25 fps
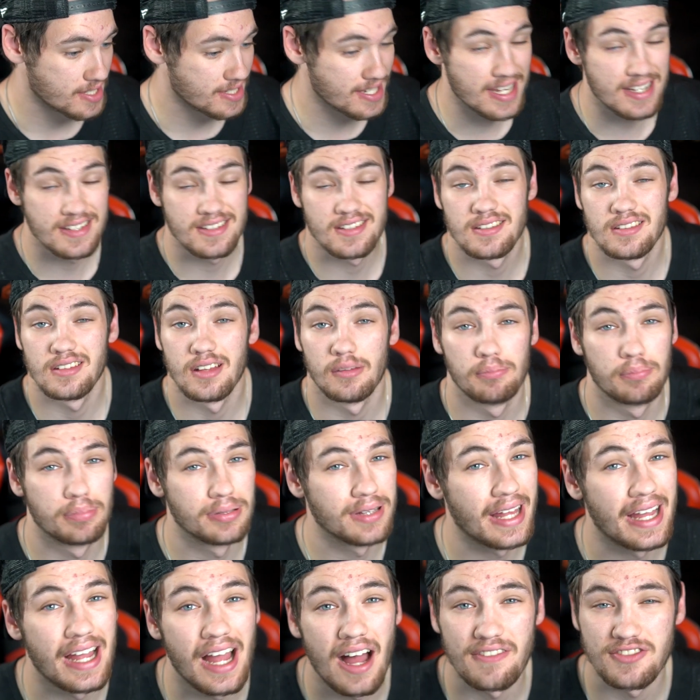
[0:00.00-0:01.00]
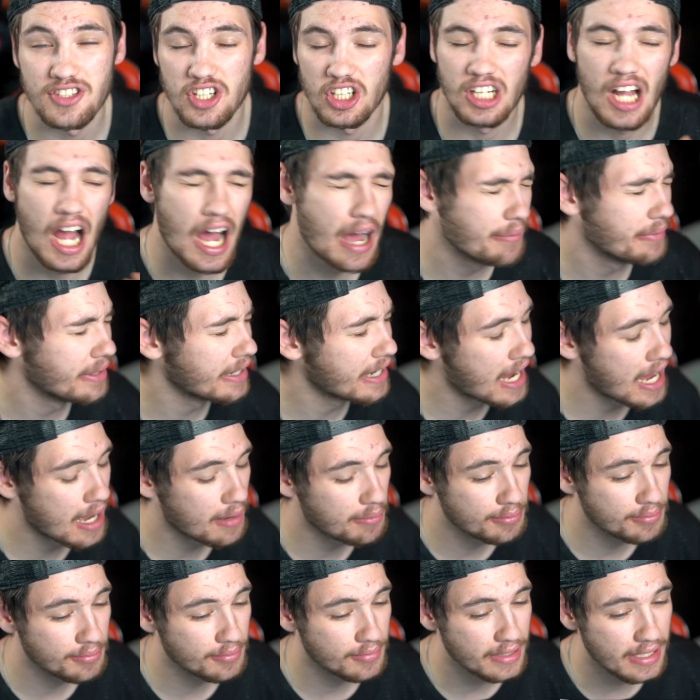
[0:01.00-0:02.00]
Since the playoffs are coming
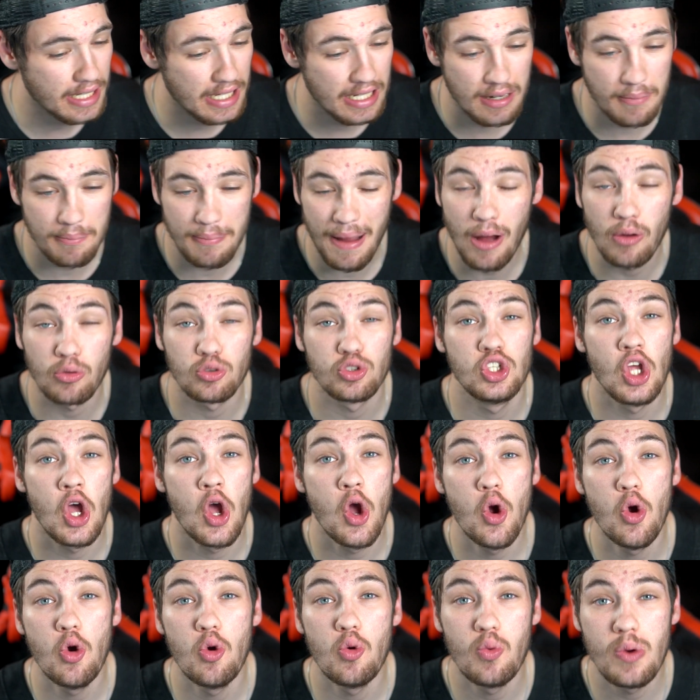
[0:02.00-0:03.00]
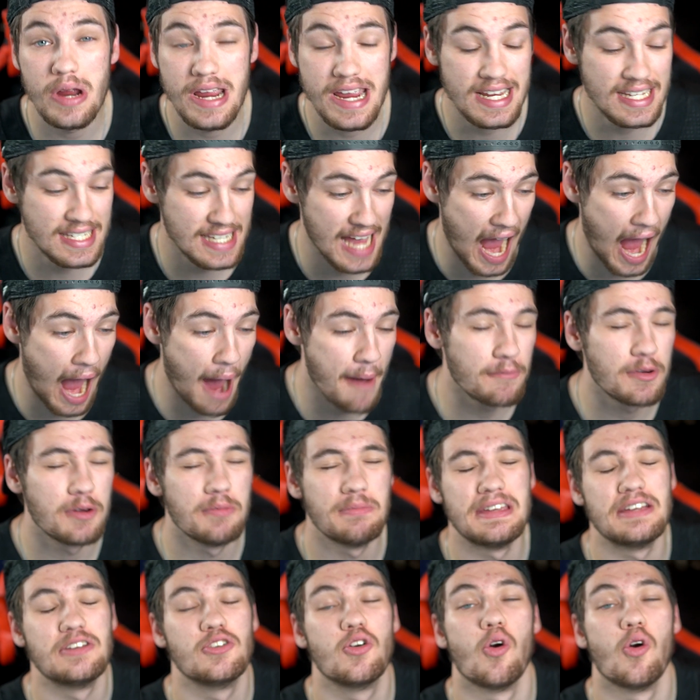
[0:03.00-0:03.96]
up in about two weeks, I'm going to be